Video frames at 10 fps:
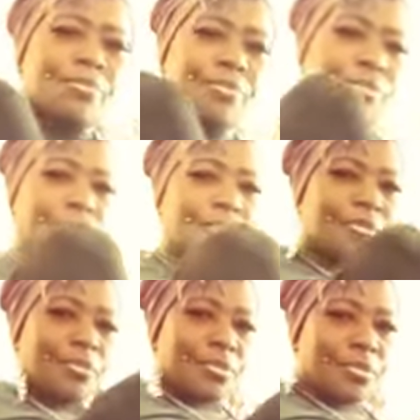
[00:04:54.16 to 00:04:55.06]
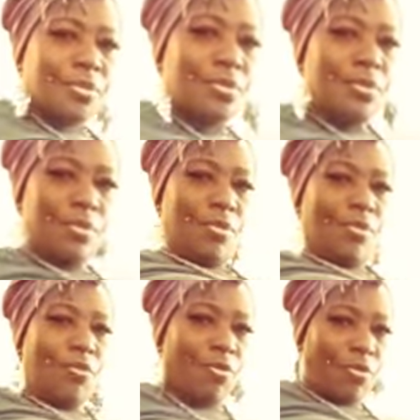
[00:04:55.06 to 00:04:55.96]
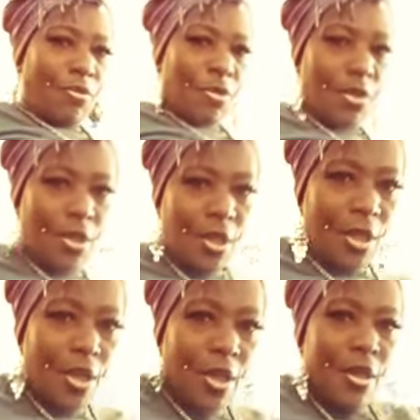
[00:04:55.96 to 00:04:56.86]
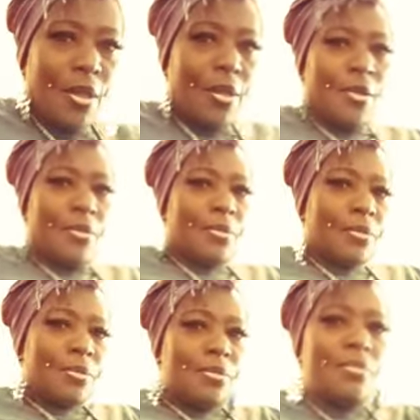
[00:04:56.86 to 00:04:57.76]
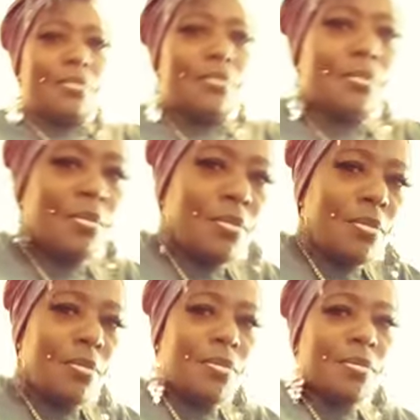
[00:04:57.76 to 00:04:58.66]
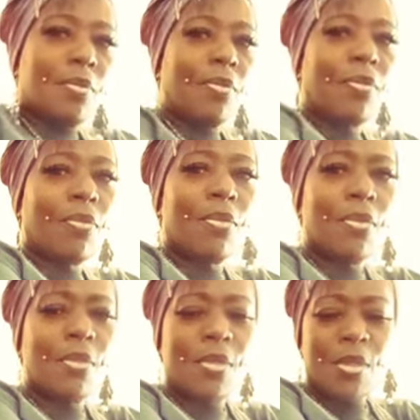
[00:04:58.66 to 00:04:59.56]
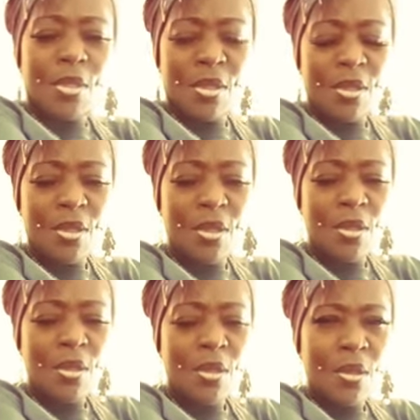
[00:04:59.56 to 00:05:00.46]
Nobody speaks.